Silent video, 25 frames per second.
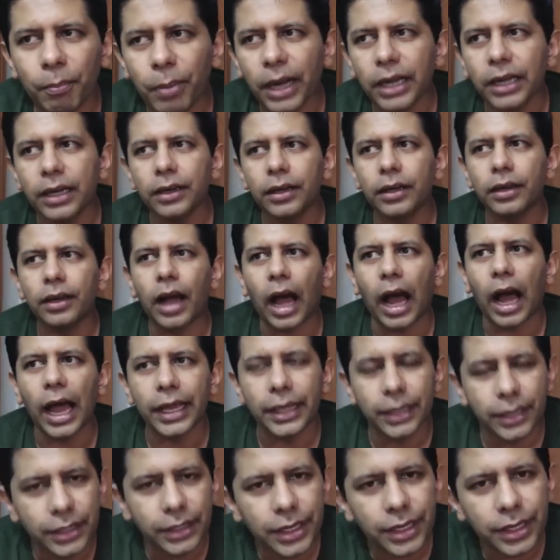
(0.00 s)
But
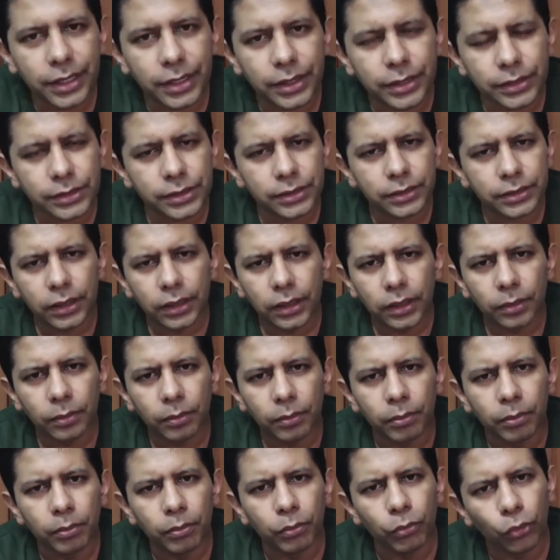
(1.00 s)
irony is,
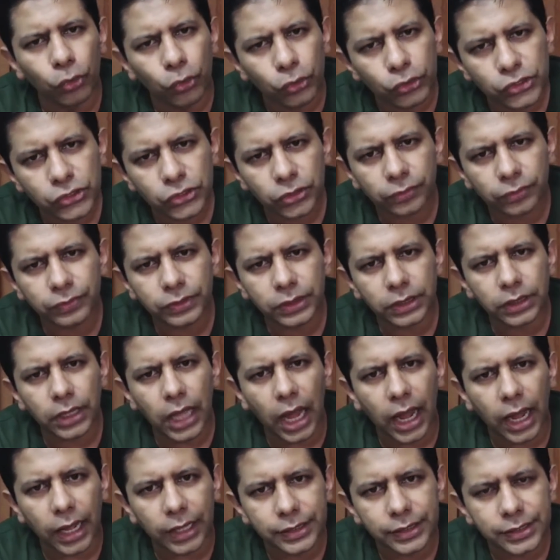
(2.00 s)
most of the
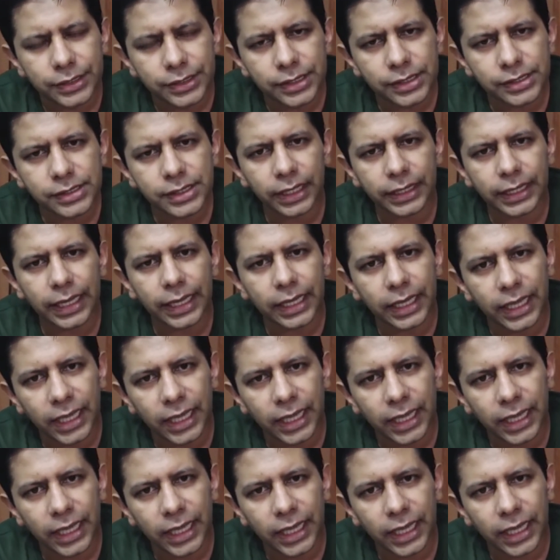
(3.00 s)
answers that I